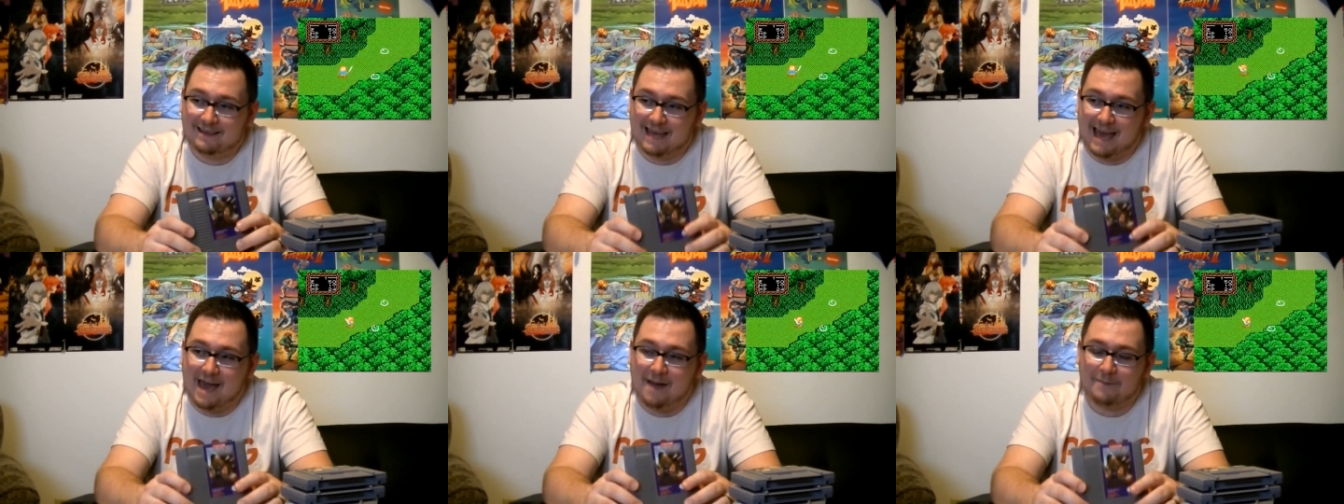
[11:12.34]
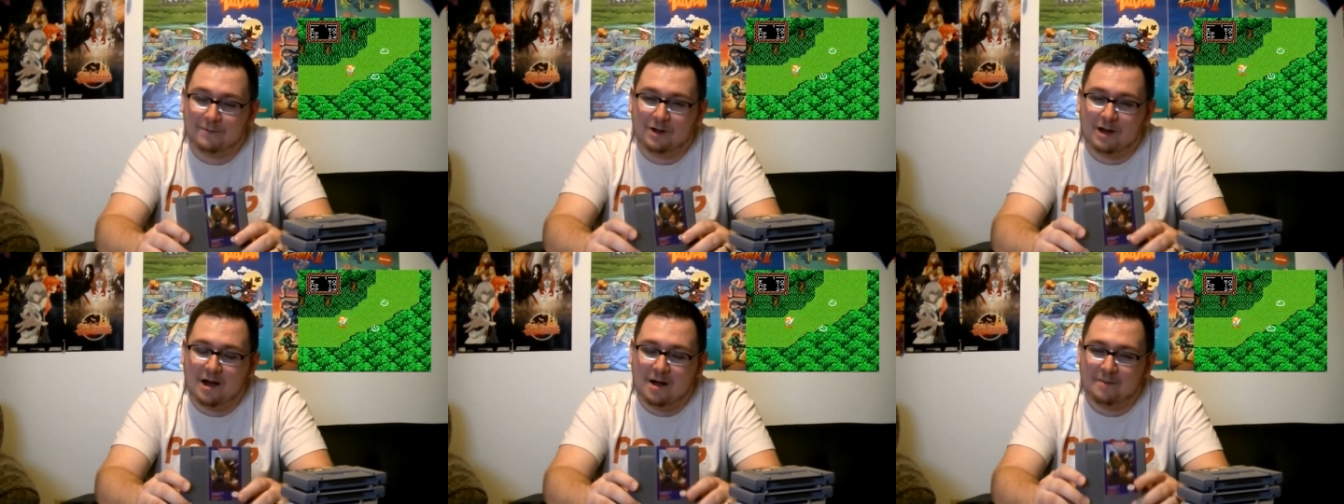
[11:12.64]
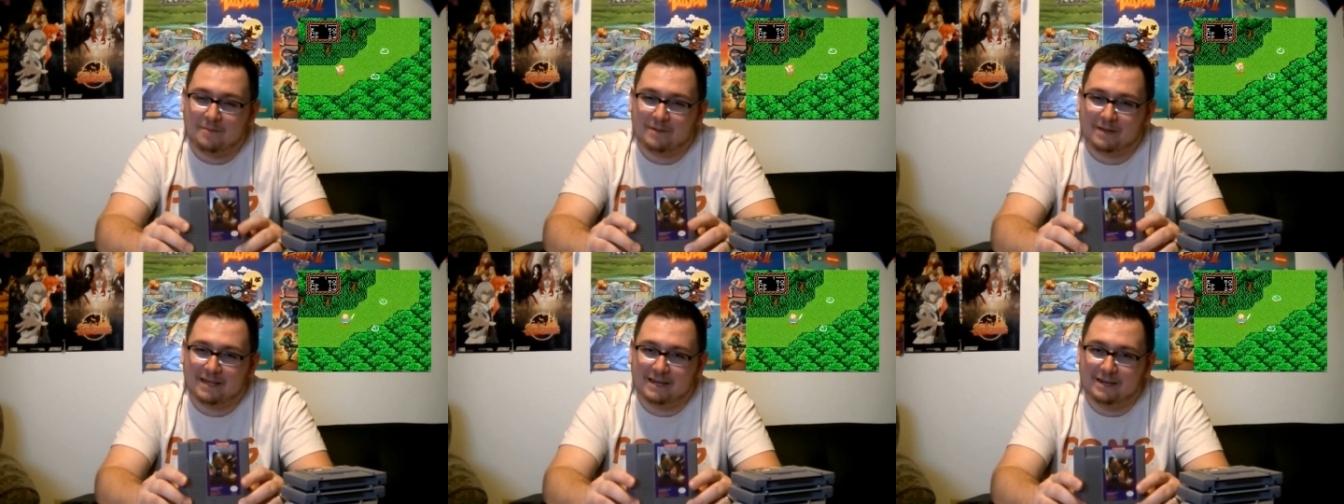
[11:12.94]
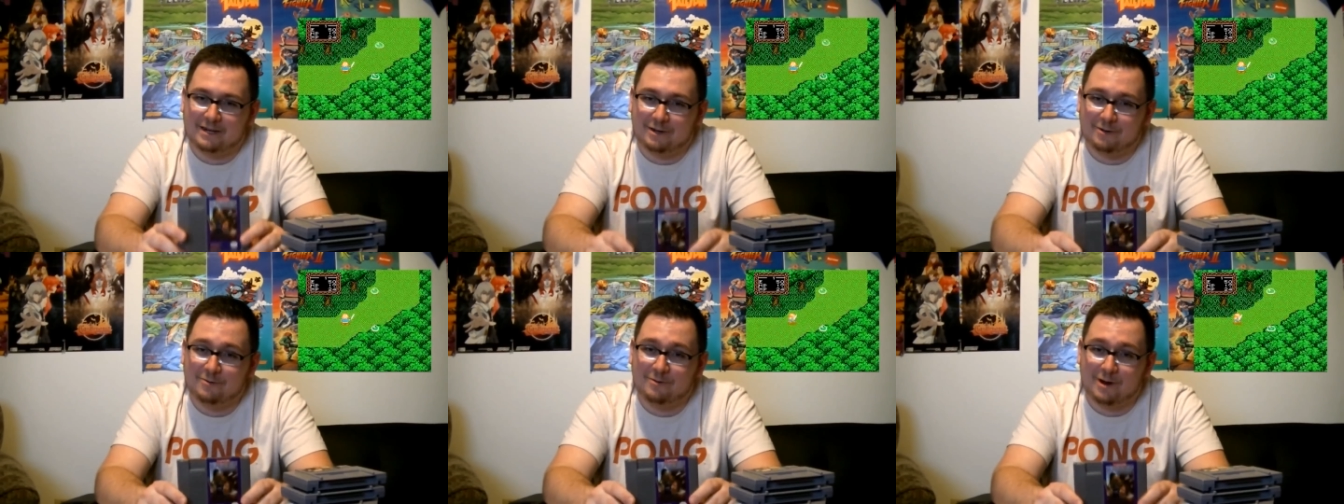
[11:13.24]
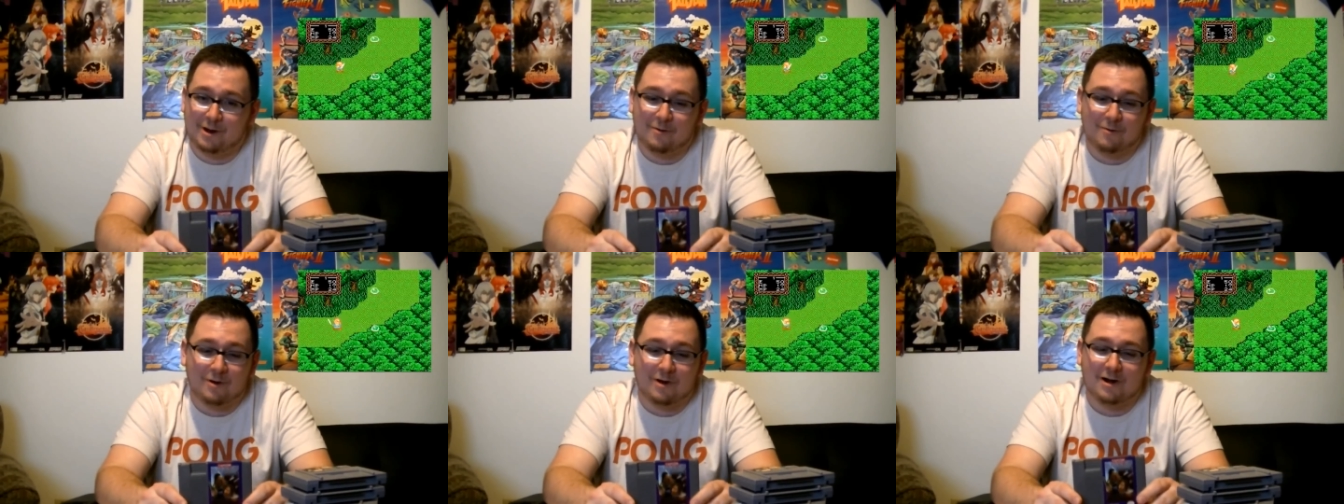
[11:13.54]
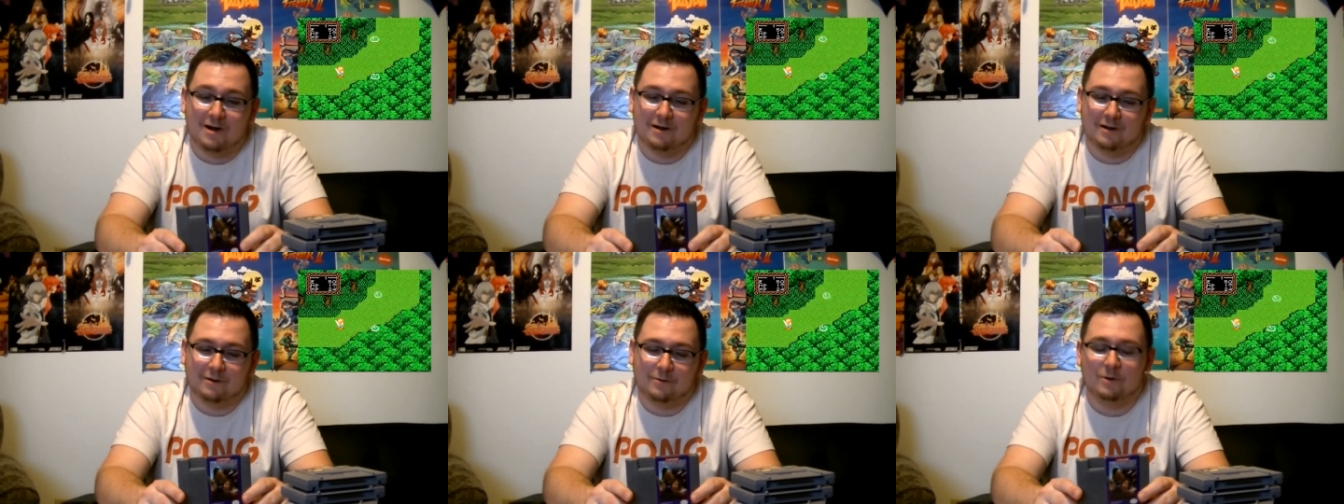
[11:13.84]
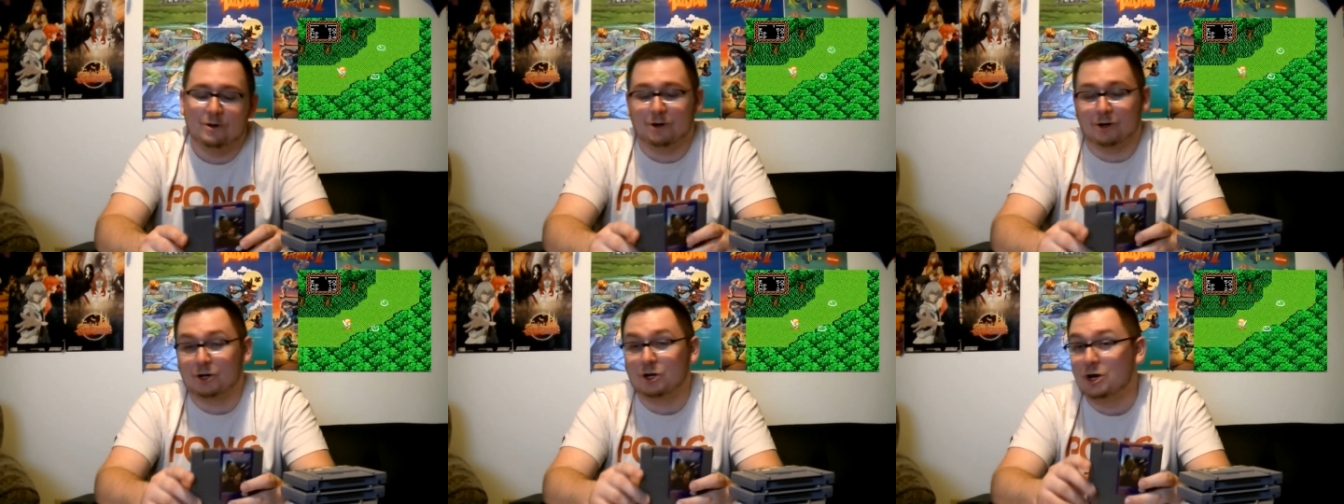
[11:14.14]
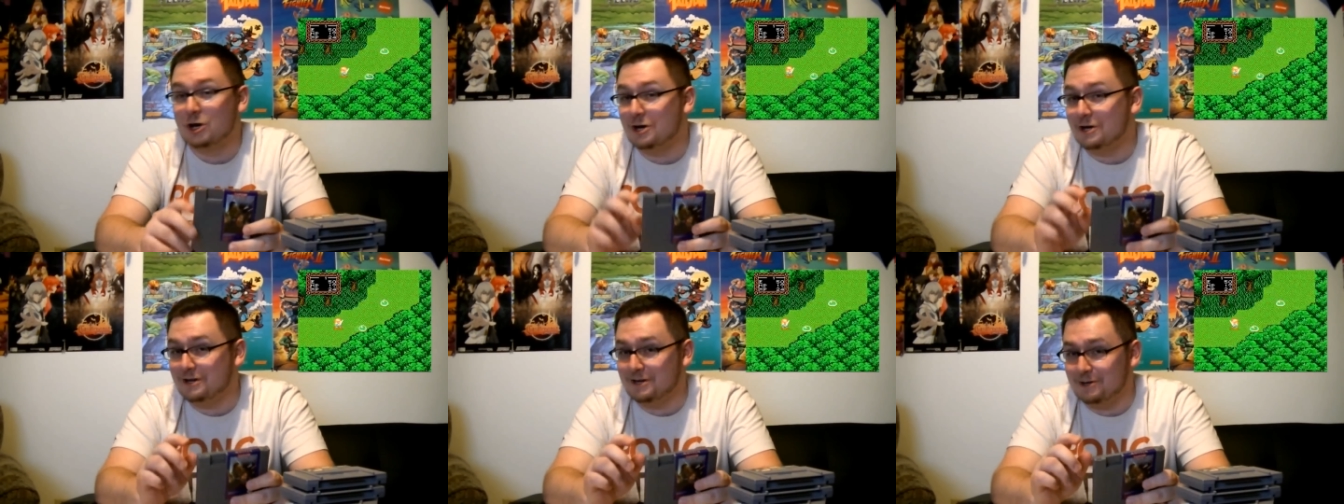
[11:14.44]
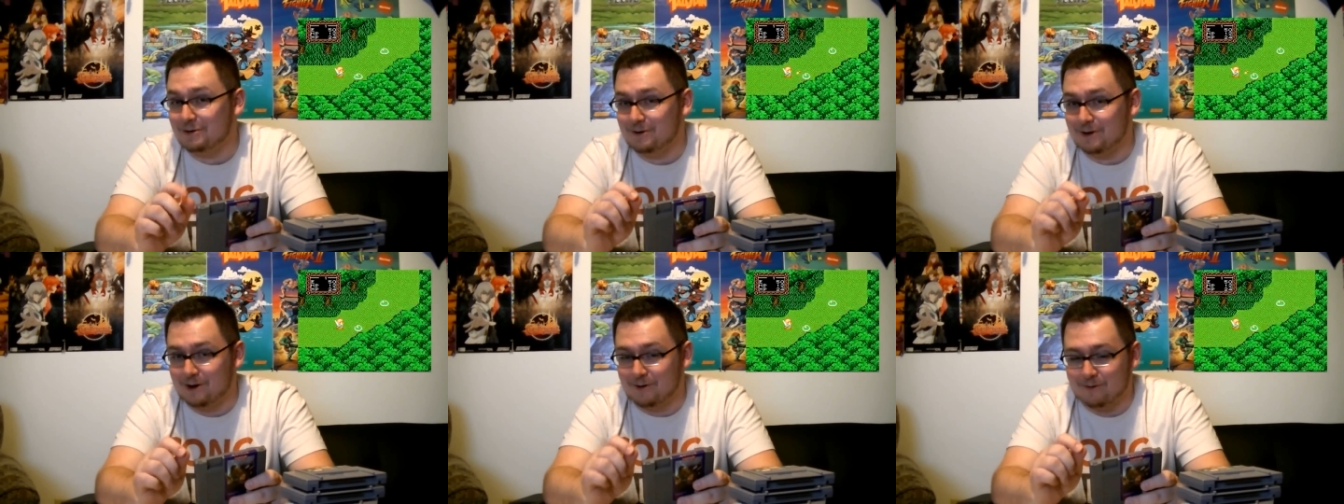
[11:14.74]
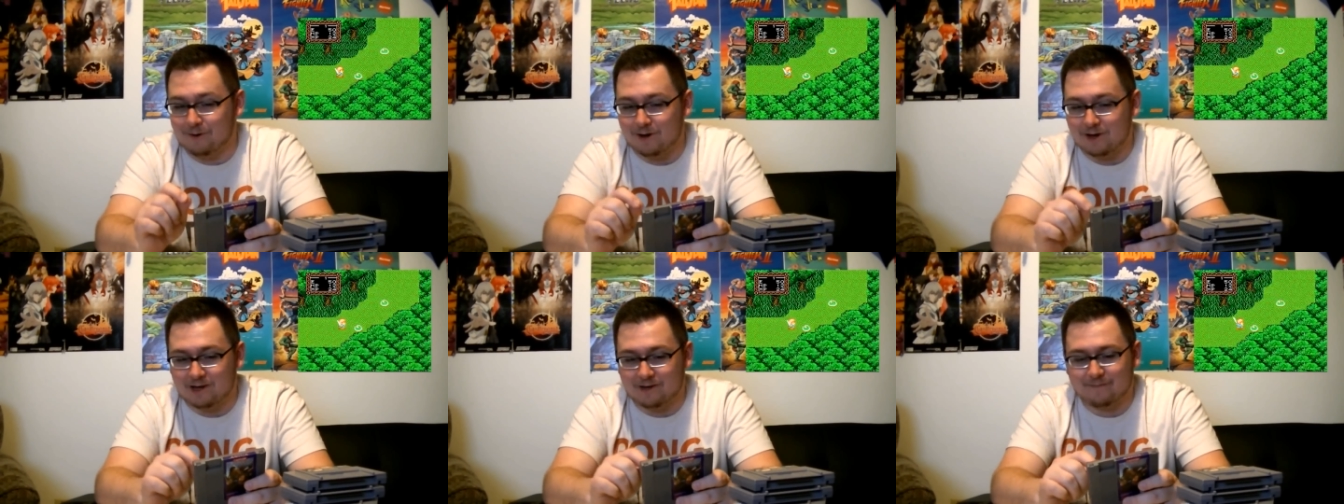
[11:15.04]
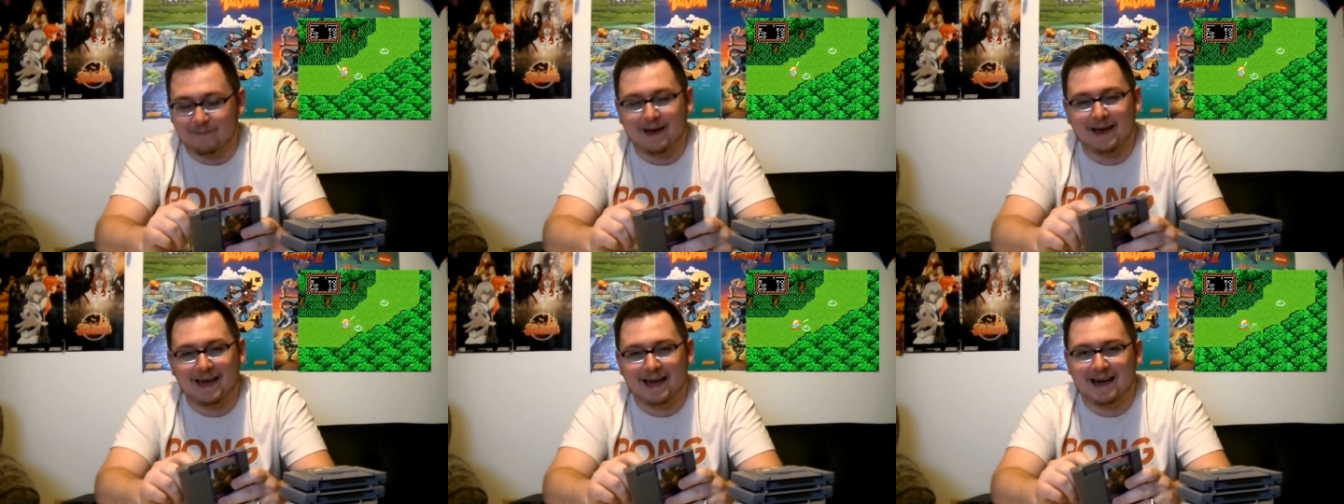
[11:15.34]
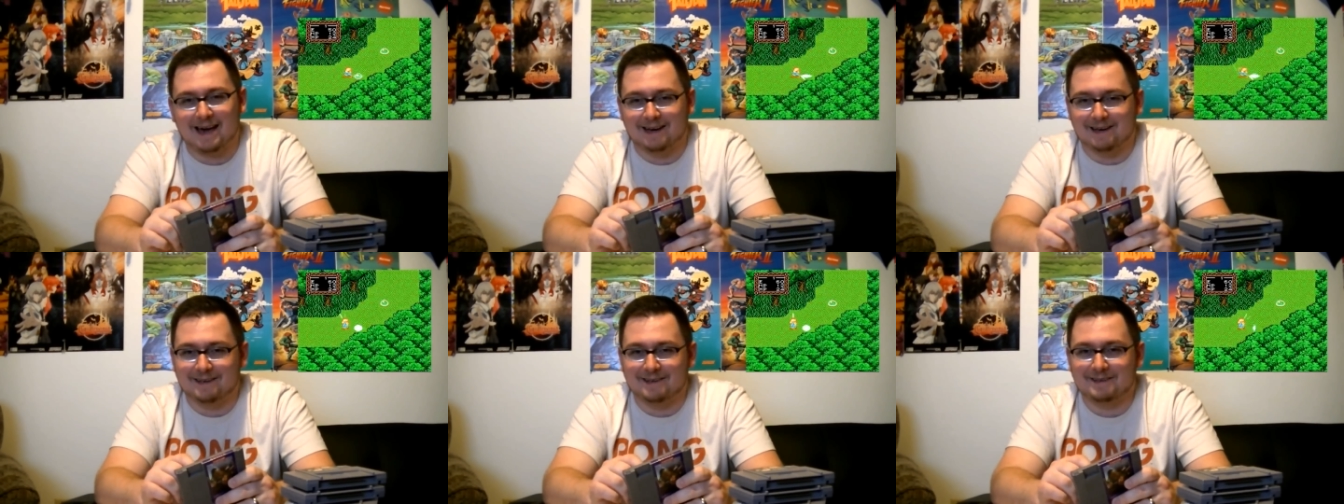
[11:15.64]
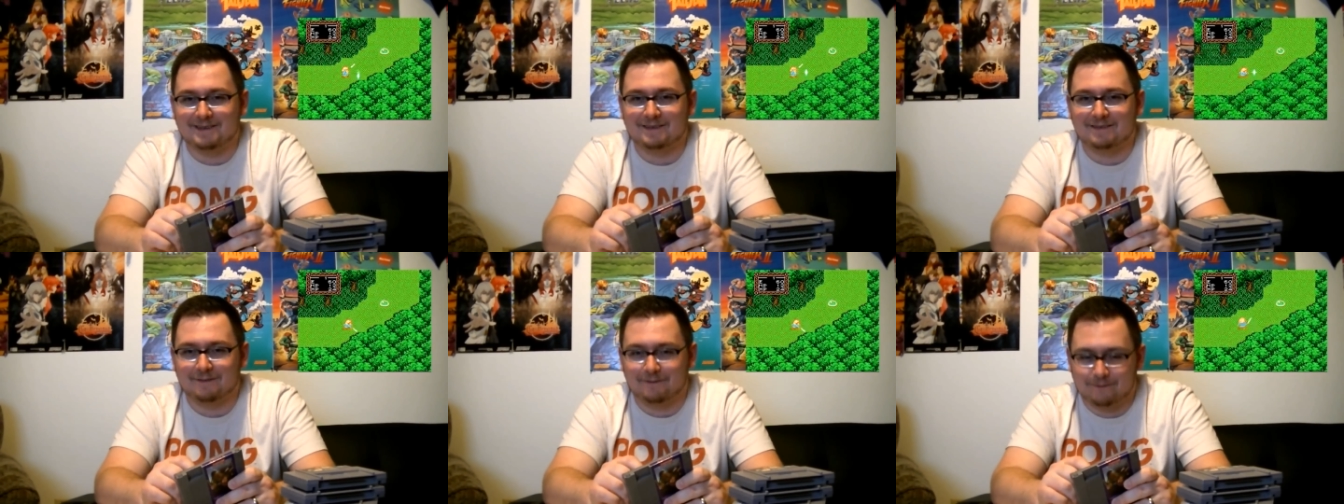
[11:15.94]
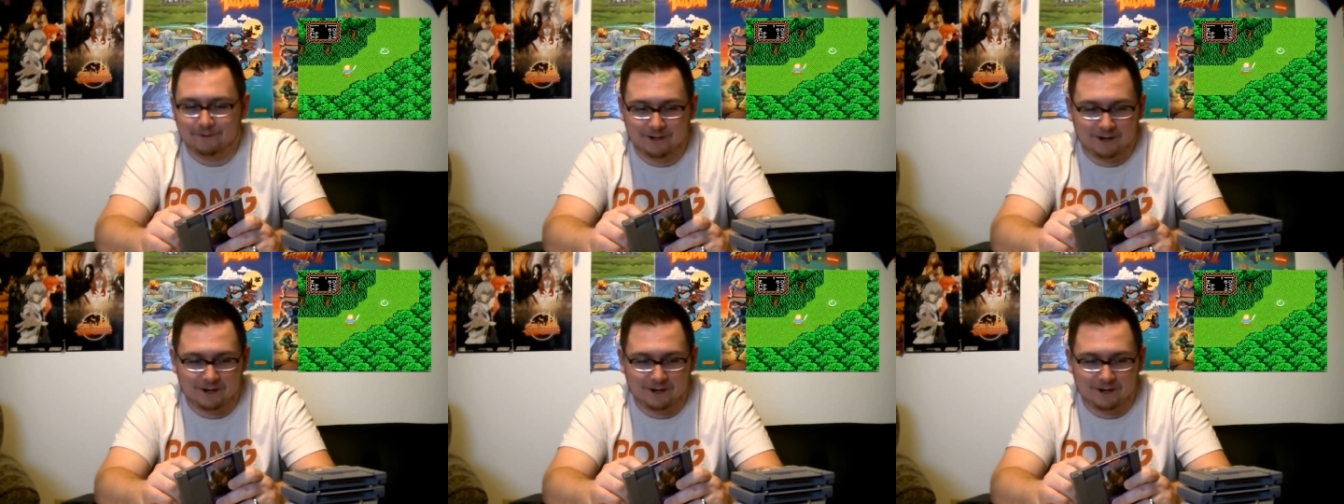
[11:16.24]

Capcom can do no wrong, or could do no wrong in my eyes,